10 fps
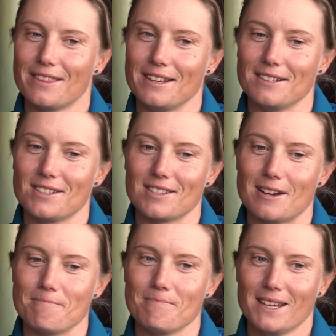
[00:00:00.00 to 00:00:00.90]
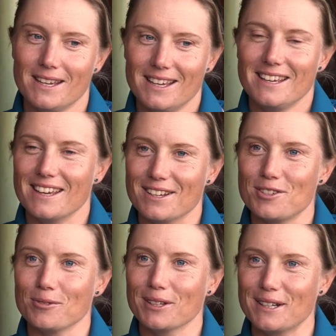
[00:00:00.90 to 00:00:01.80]
I think it's
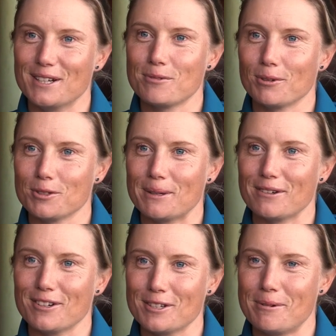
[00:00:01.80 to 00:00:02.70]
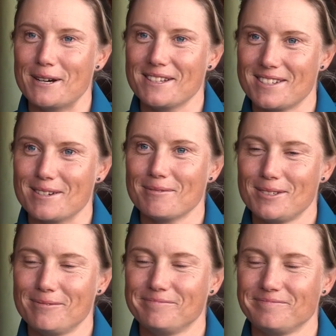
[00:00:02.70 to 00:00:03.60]
it's a really nice prospect for us behind the stumps.